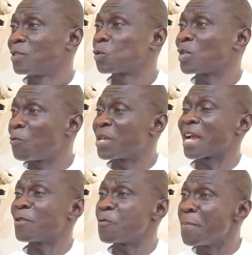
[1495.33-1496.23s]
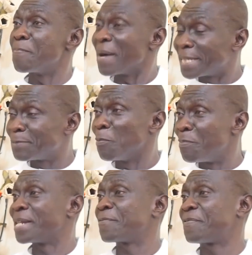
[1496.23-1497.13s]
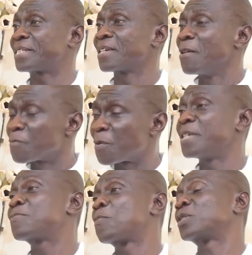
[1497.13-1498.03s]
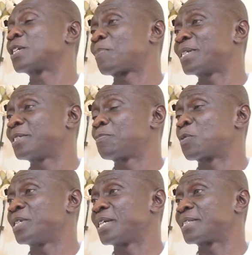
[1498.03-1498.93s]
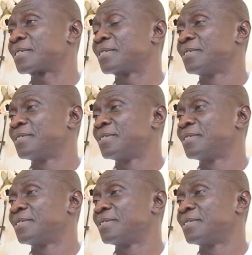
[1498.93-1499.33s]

so that we can reap maximum benefit from this port expansion project.